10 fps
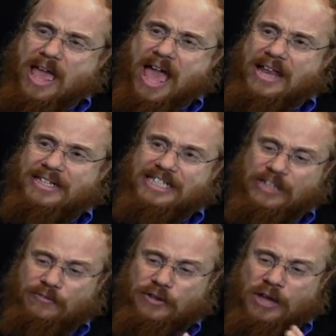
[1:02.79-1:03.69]
and is
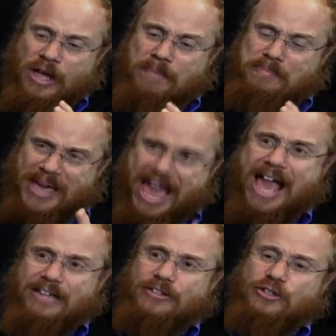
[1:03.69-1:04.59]
given a
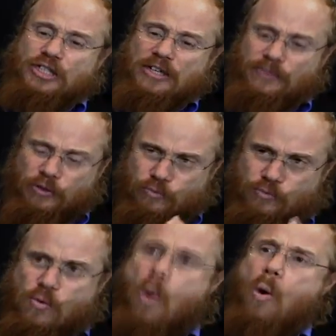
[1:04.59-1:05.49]
package, given a
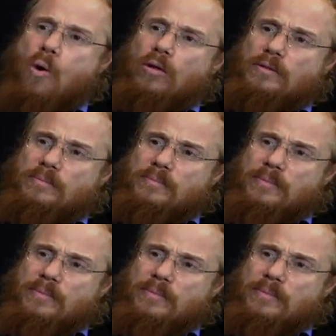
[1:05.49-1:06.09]
role,